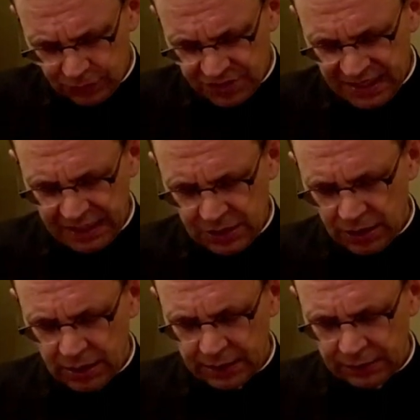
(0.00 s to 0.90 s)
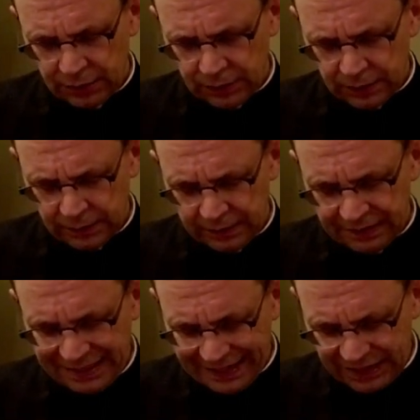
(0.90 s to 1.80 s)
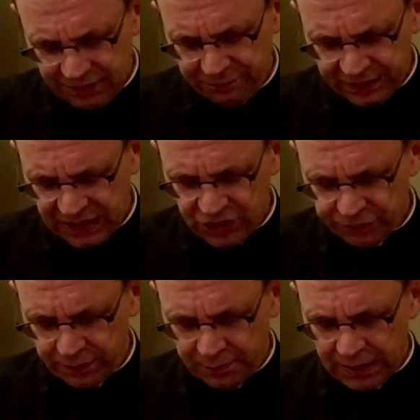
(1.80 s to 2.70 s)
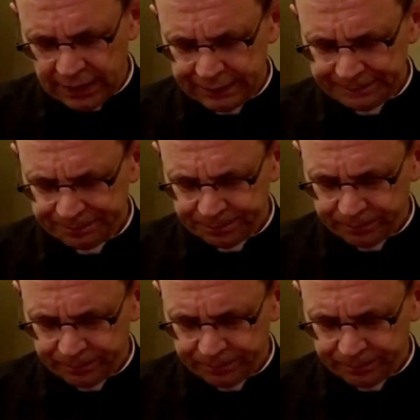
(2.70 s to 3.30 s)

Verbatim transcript: To take on that invitation from God,